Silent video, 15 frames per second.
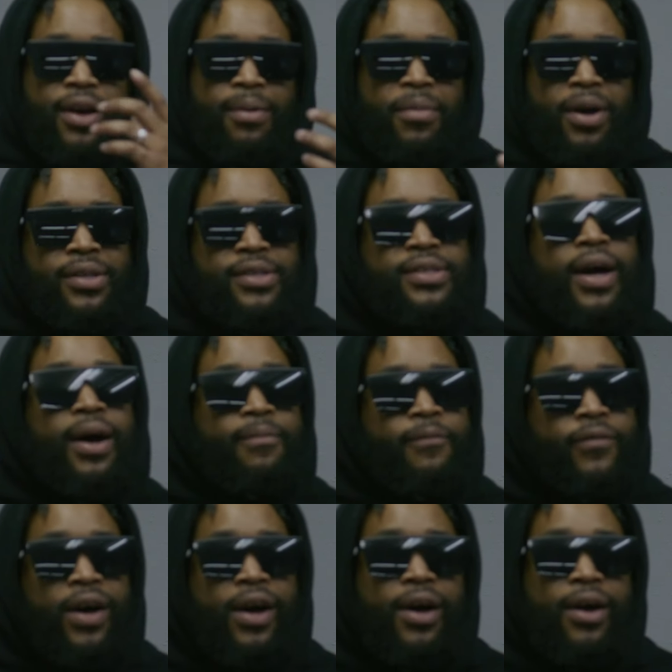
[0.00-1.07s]
top
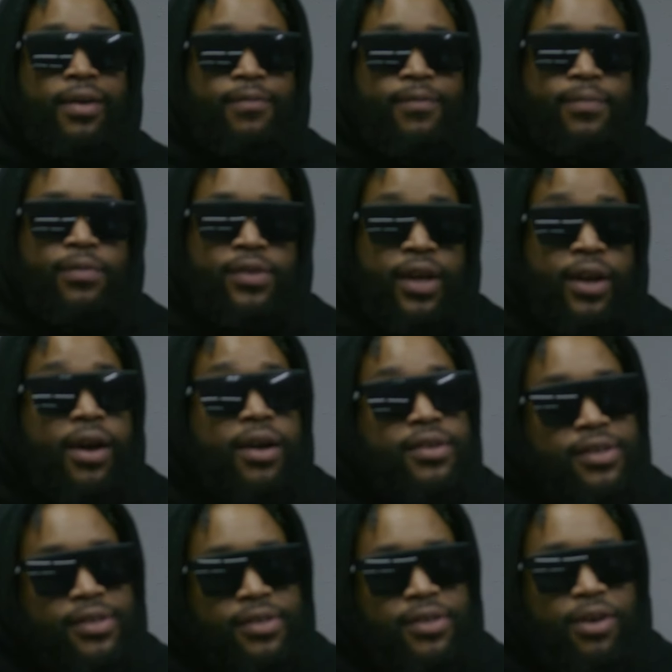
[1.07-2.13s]
five that I can just go
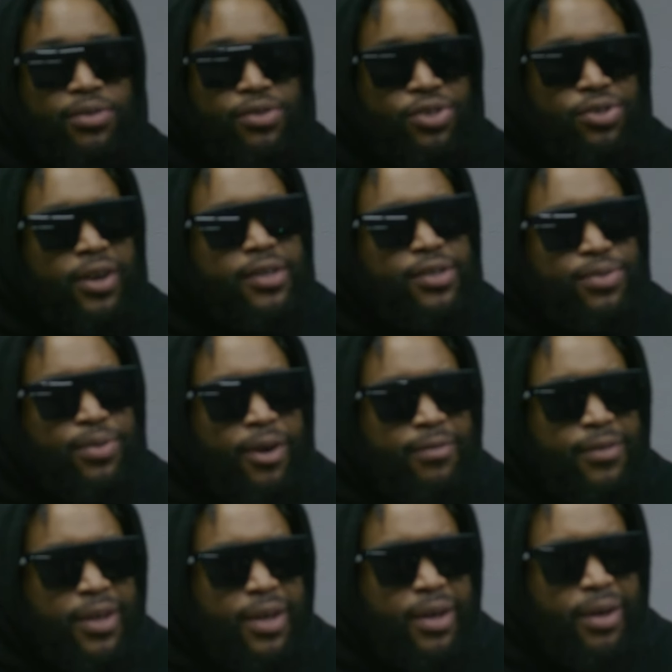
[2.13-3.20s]
straight to off the
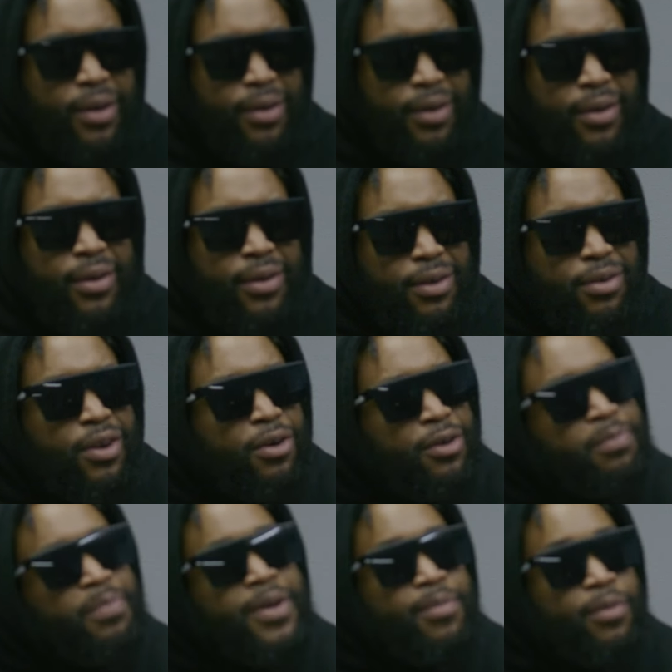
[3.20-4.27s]
head. You know, it's people.
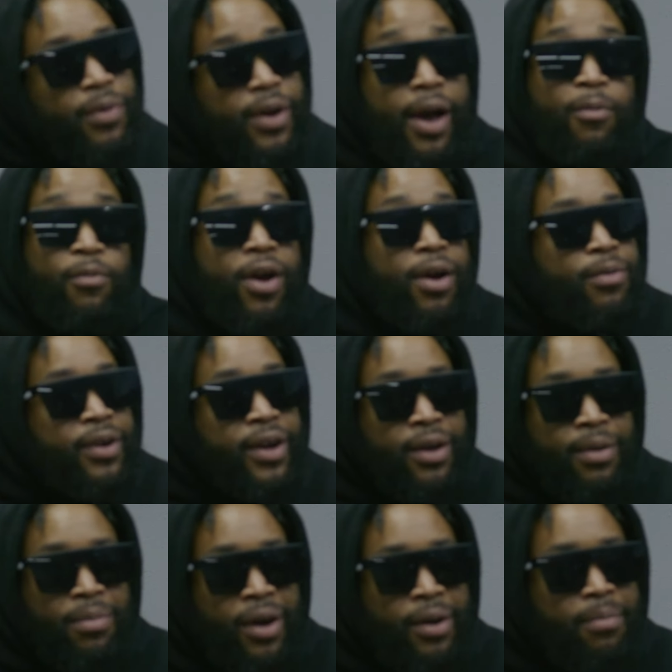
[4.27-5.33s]
I rock with everybody
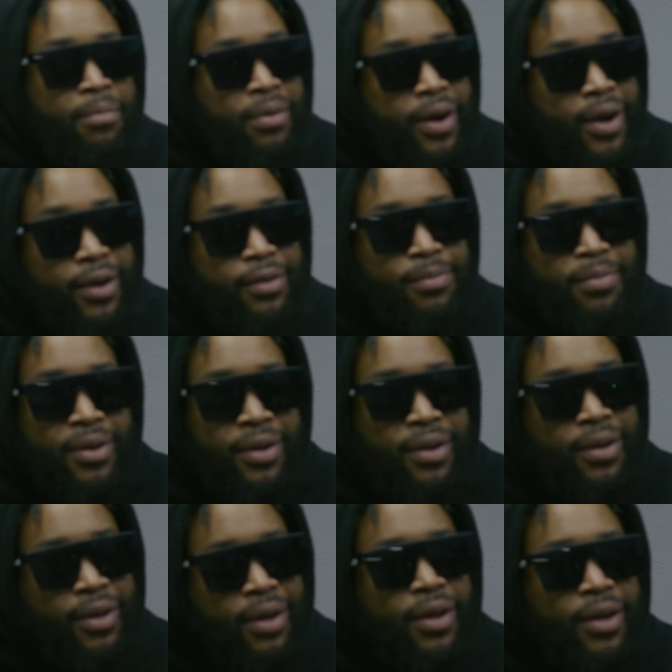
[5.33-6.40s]
brands, but
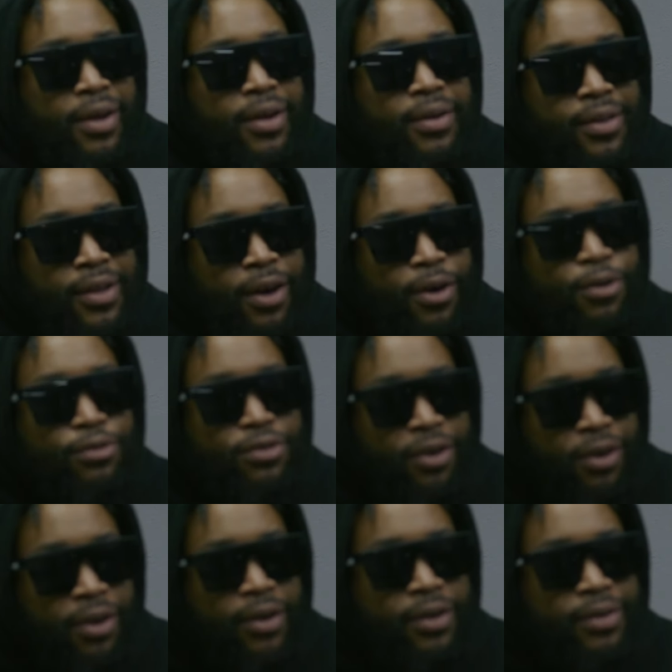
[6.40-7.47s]
those are
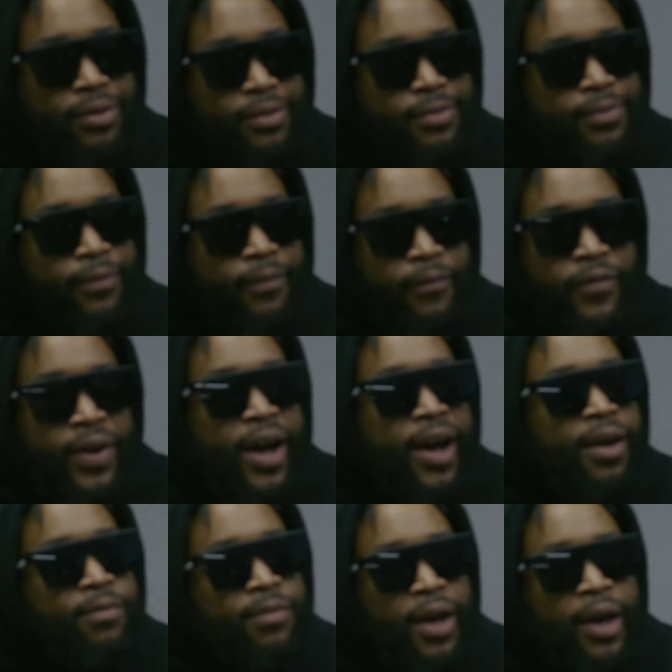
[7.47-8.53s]
five like
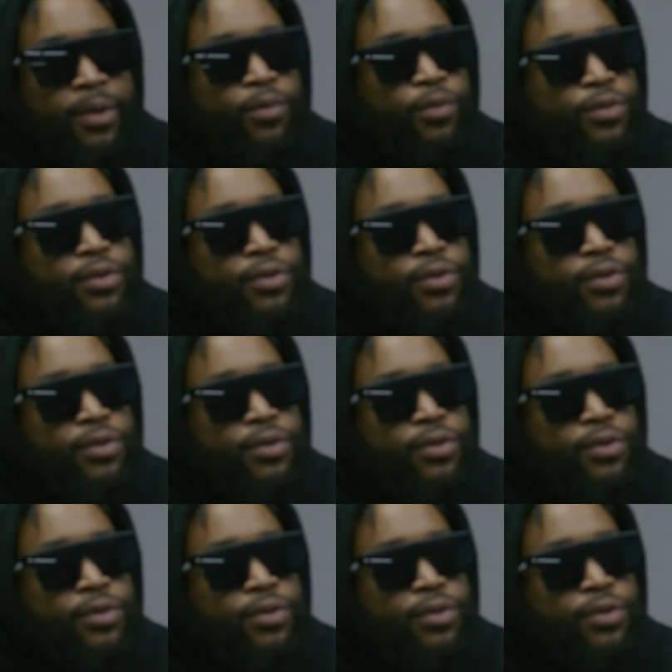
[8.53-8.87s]
ones that I